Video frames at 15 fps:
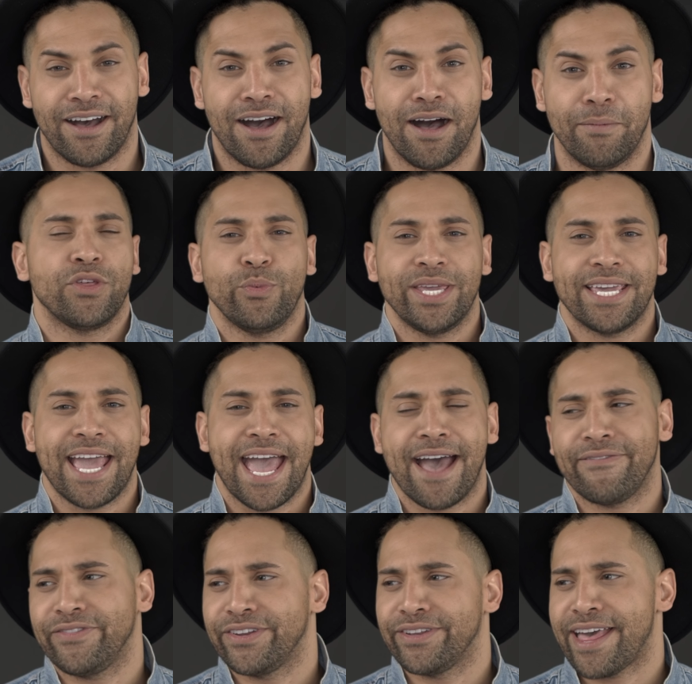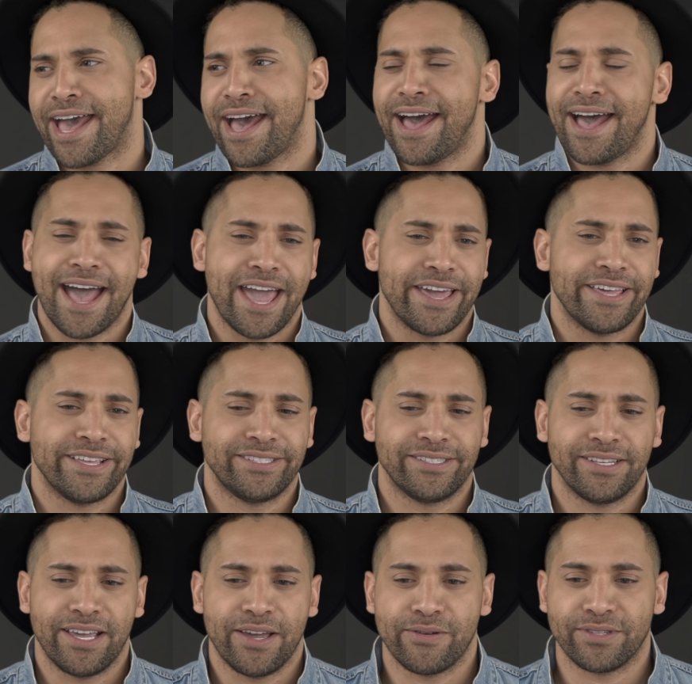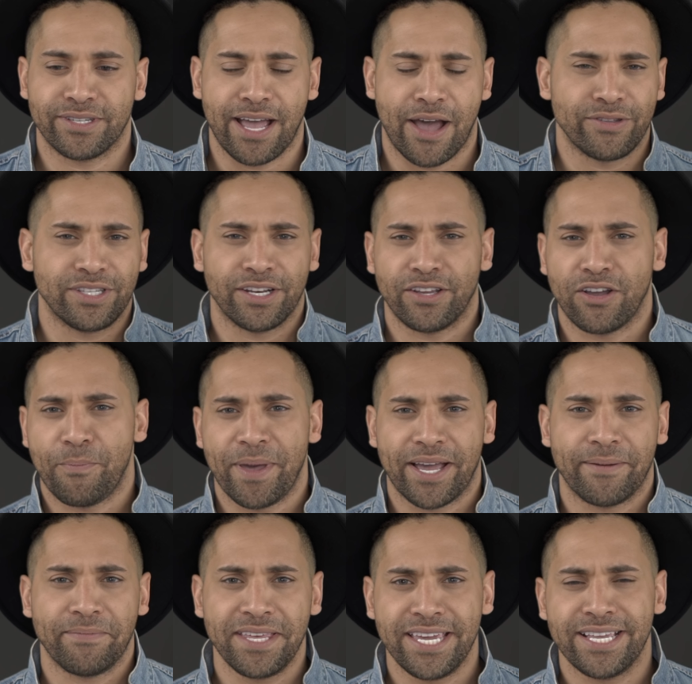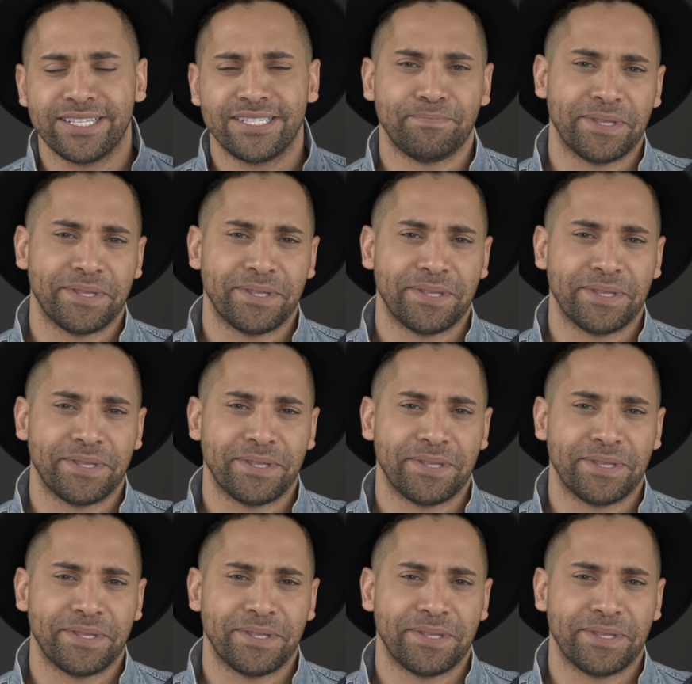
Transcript: Um, the week after that, I it was I was gonna go pick up these,